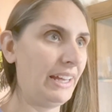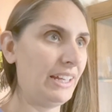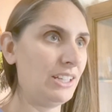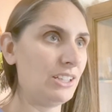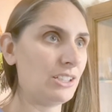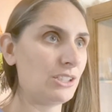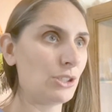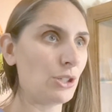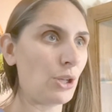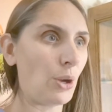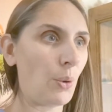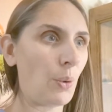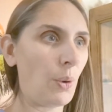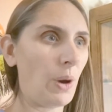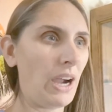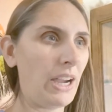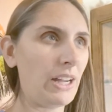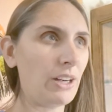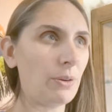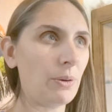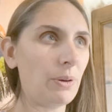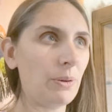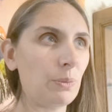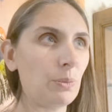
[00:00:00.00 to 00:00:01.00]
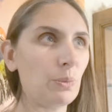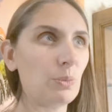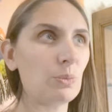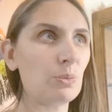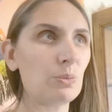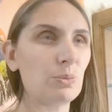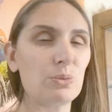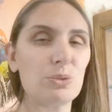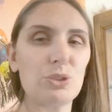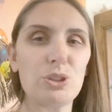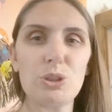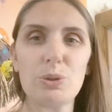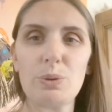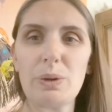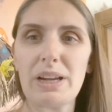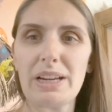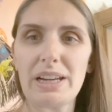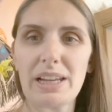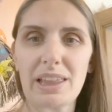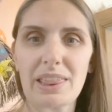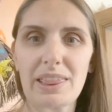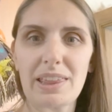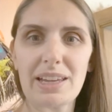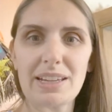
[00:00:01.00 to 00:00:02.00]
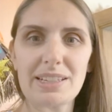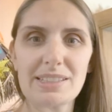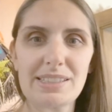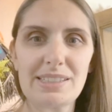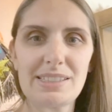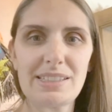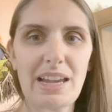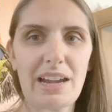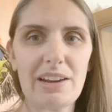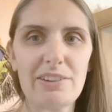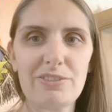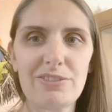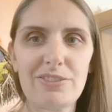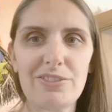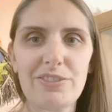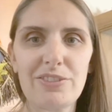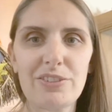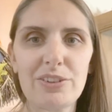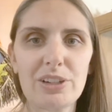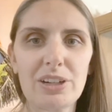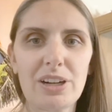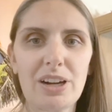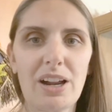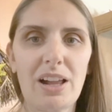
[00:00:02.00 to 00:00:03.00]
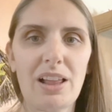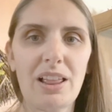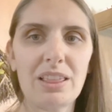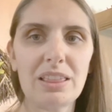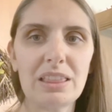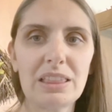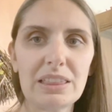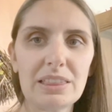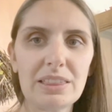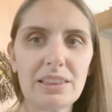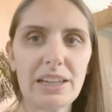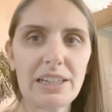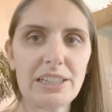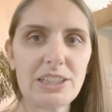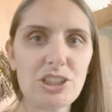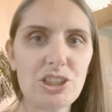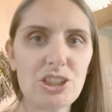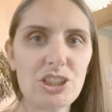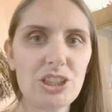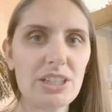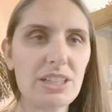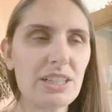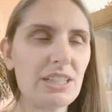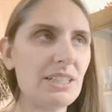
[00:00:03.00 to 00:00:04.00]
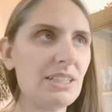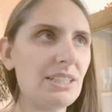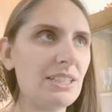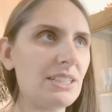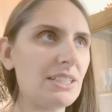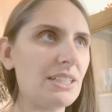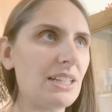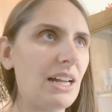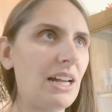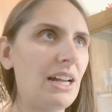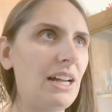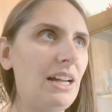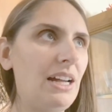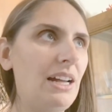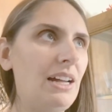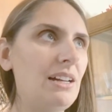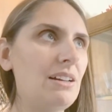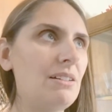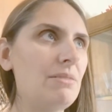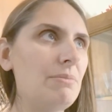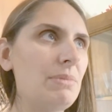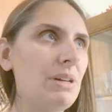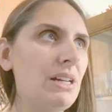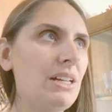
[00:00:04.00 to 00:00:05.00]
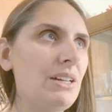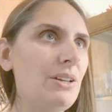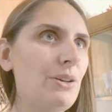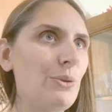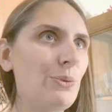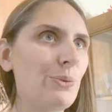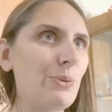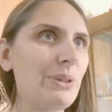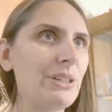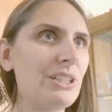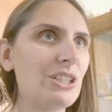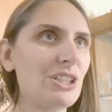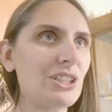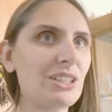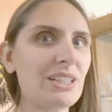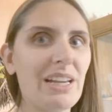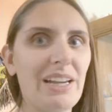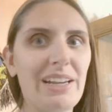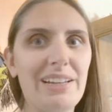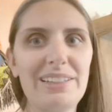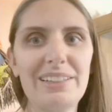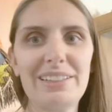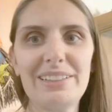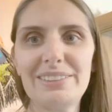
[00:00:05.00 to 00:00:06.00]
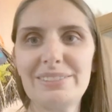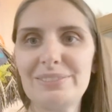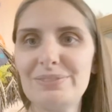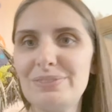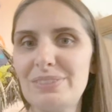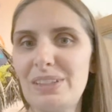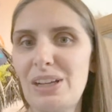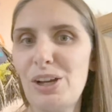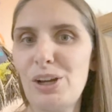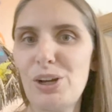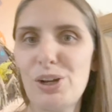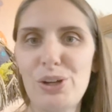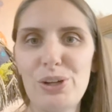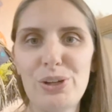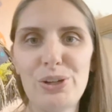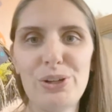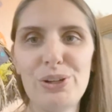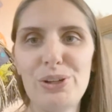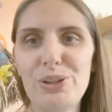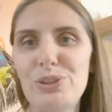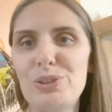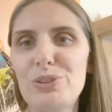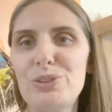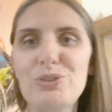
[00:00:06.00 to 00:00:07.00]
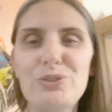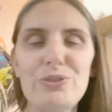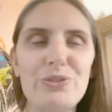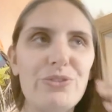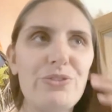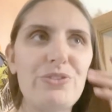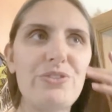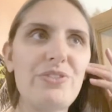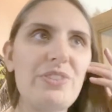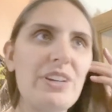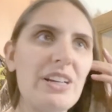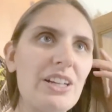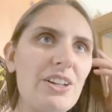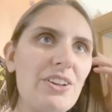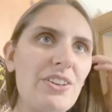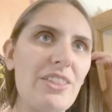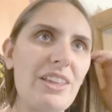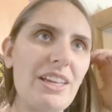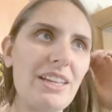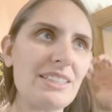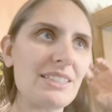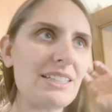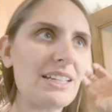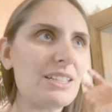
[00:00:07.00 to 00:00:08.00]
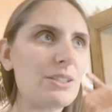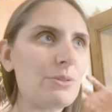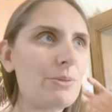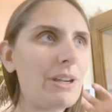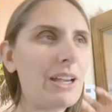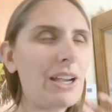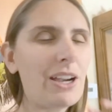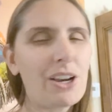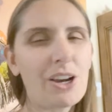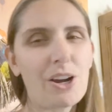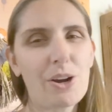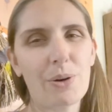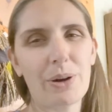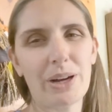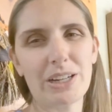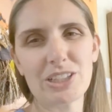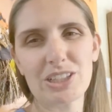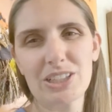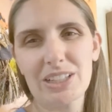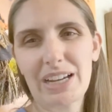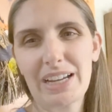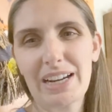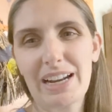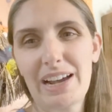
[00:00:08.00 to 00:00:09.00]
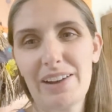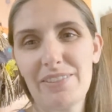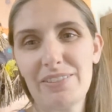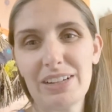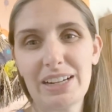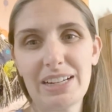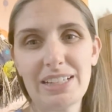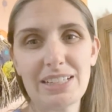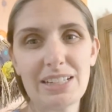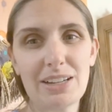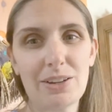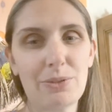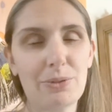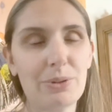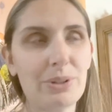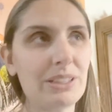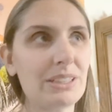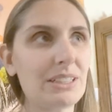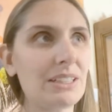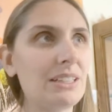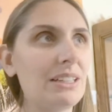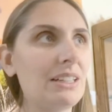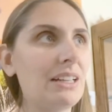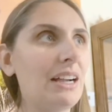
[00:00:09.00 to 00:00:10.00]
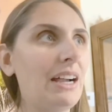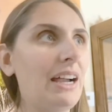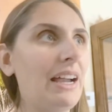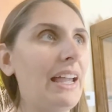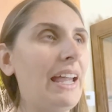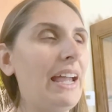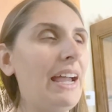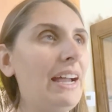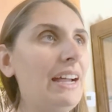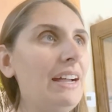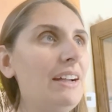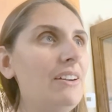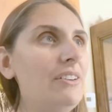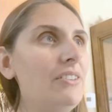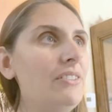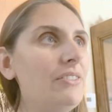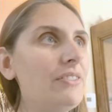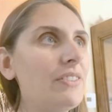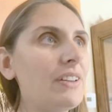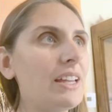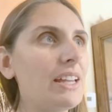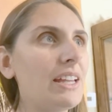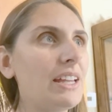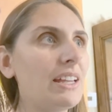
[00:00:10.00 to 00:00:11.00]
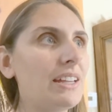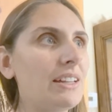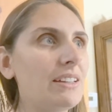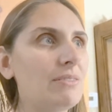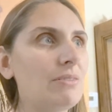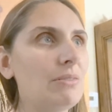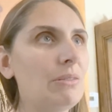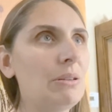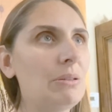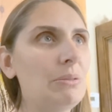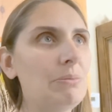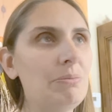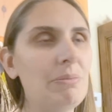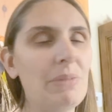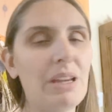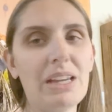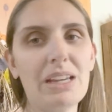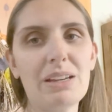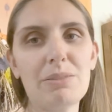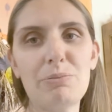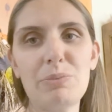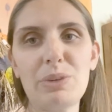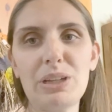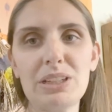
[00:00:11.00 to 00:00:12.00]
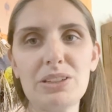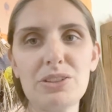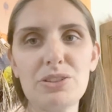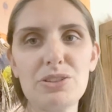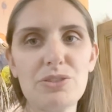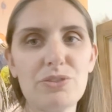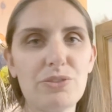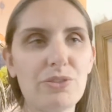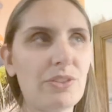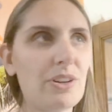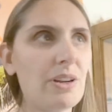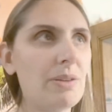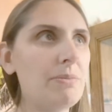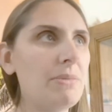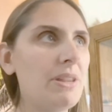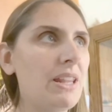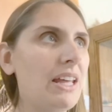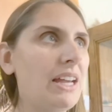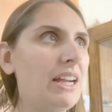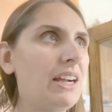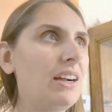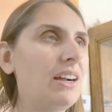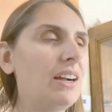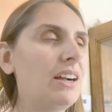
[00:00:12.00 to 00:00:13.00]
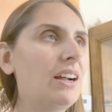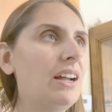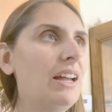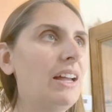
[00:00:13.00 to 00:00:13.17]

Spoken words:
So I don't do anything set for lunches. We just kind of figure things as we go. I just kind of have an idea of what I have and make meals from there.